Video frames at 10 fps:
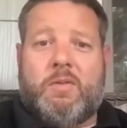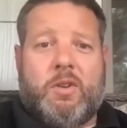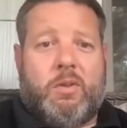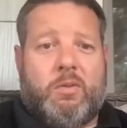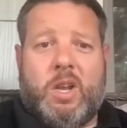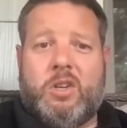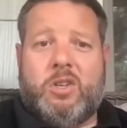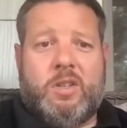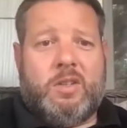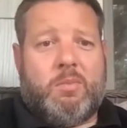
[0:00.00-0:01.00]
different
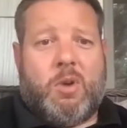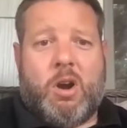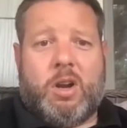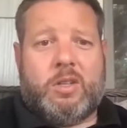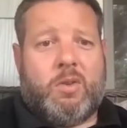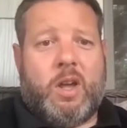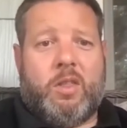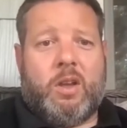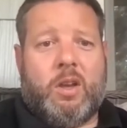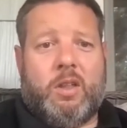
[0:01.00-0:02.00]
regions and markets
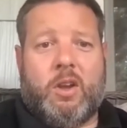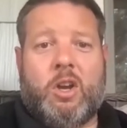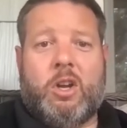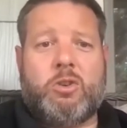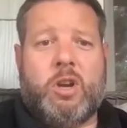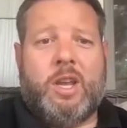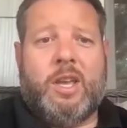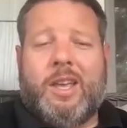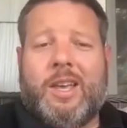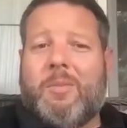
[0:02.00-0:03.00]
around the country.
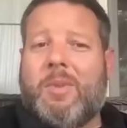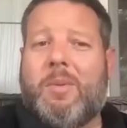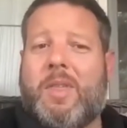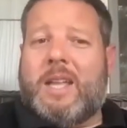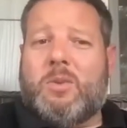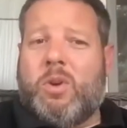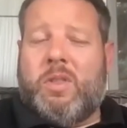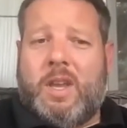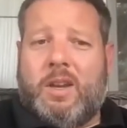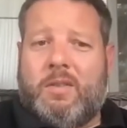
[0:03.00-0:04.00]
Maybe that's
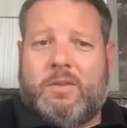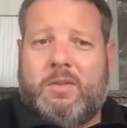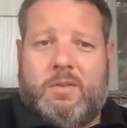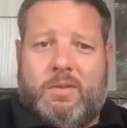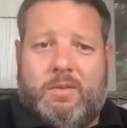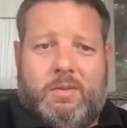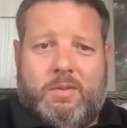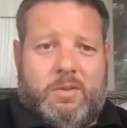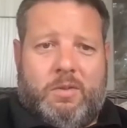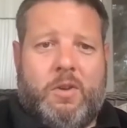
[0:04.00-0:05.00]
one thing
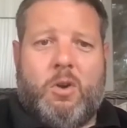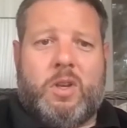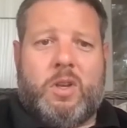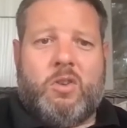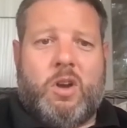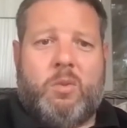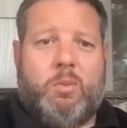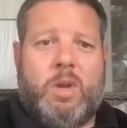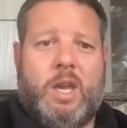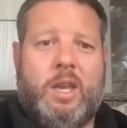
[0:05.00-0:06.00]
to focus on,
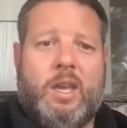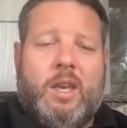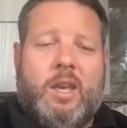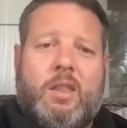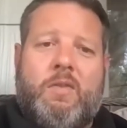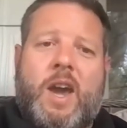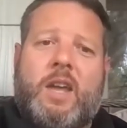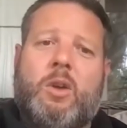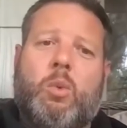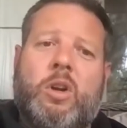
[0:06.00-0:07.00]
would be the
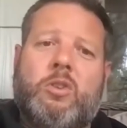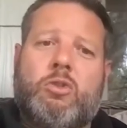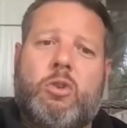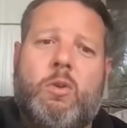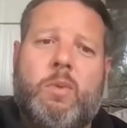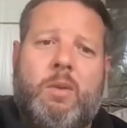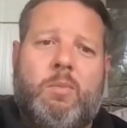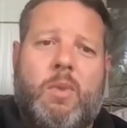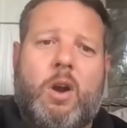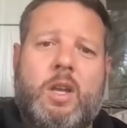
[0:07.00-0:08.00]
fact that we're in so many
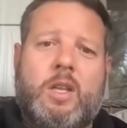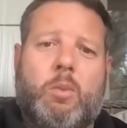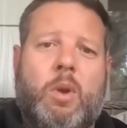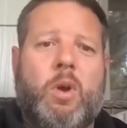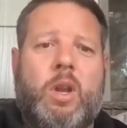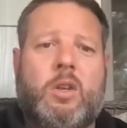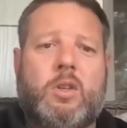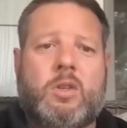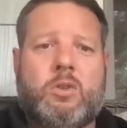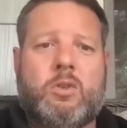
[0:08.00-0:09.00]
markets and we run
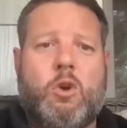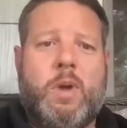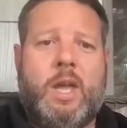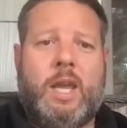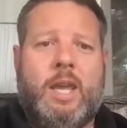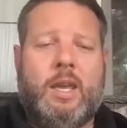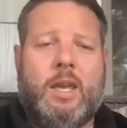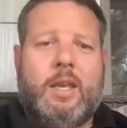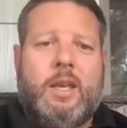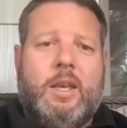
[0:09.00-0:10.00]
into so many
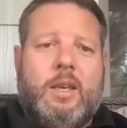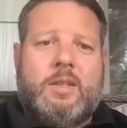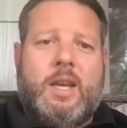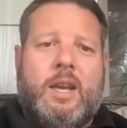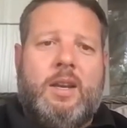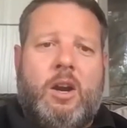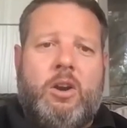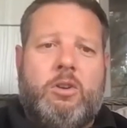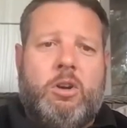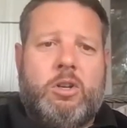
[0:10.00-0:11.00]

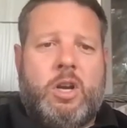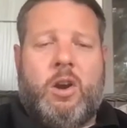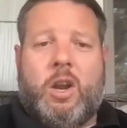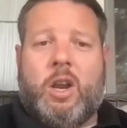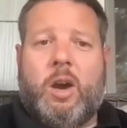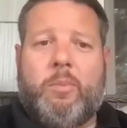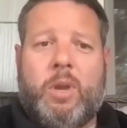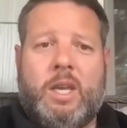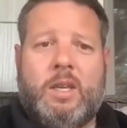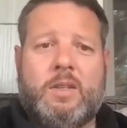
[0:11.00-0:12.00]
secondary and tertiary
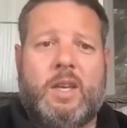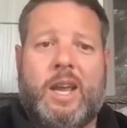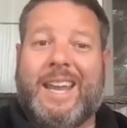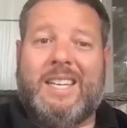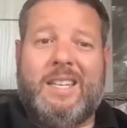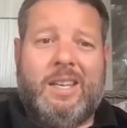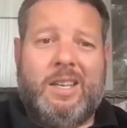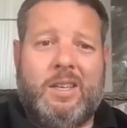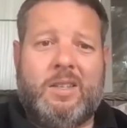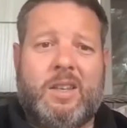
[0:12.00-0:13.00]
companies and
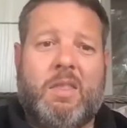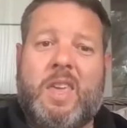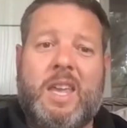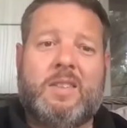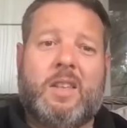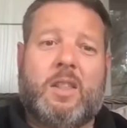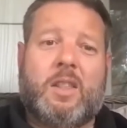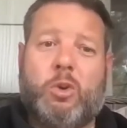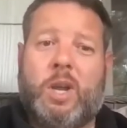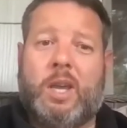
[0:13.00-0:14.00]
ideas and things that
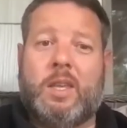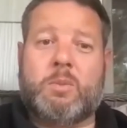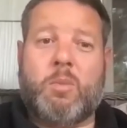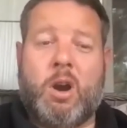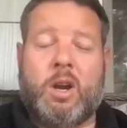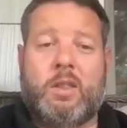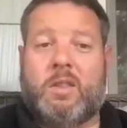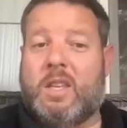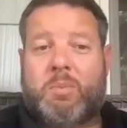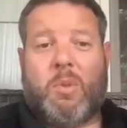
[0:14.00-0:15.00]
they're doing in this market
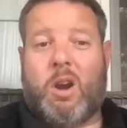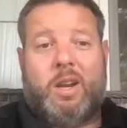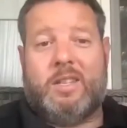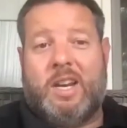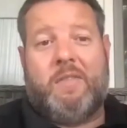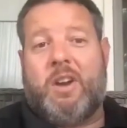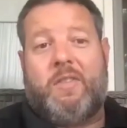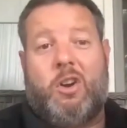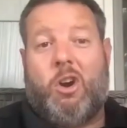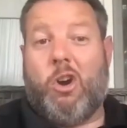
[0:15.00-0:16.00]
that this market has never
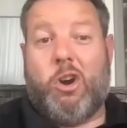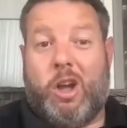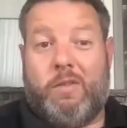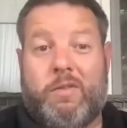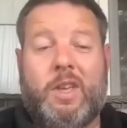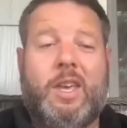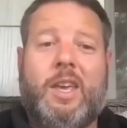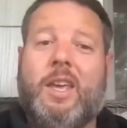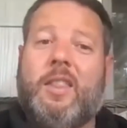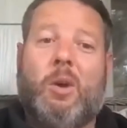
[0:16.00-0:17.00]
even heard of,
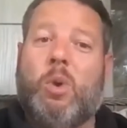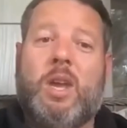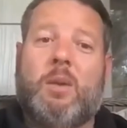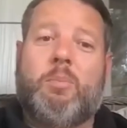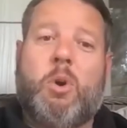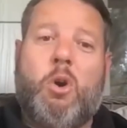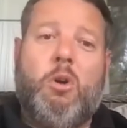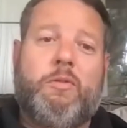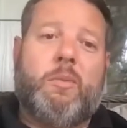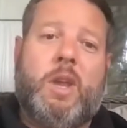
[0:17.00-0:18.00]
that we can
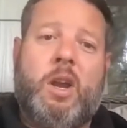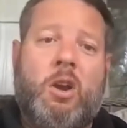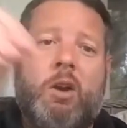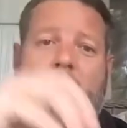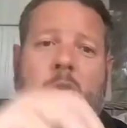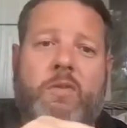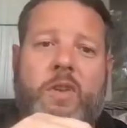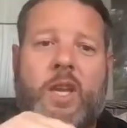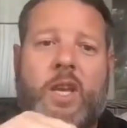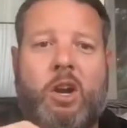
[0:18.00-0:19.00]
pull from here and move
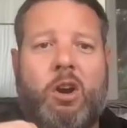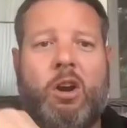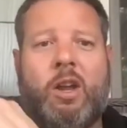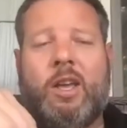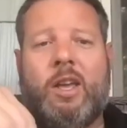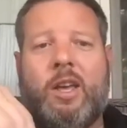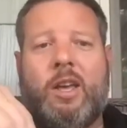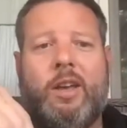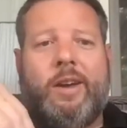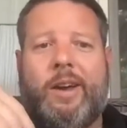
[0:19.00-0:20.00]
to here.
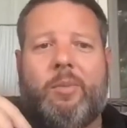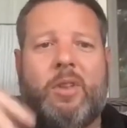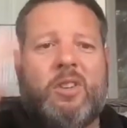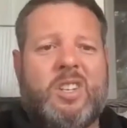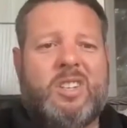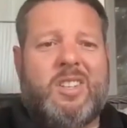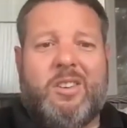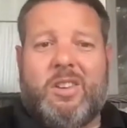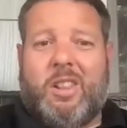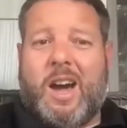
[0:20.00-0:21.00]
There's
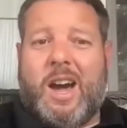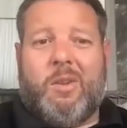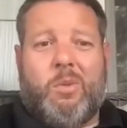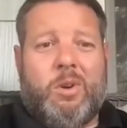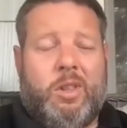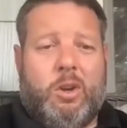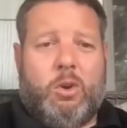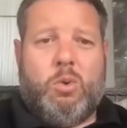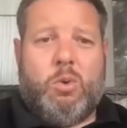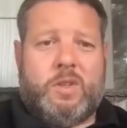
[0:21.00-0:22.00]
a lot of really
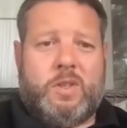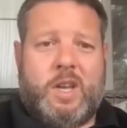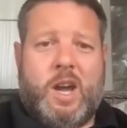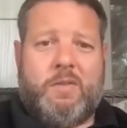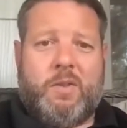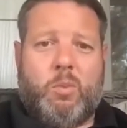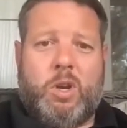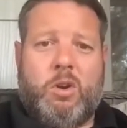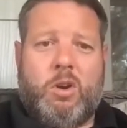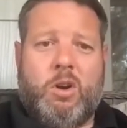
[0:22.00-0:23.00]
cool stuff. And
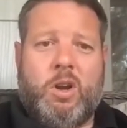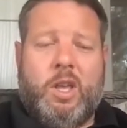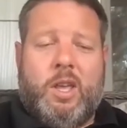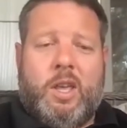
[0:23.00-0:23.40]
when you're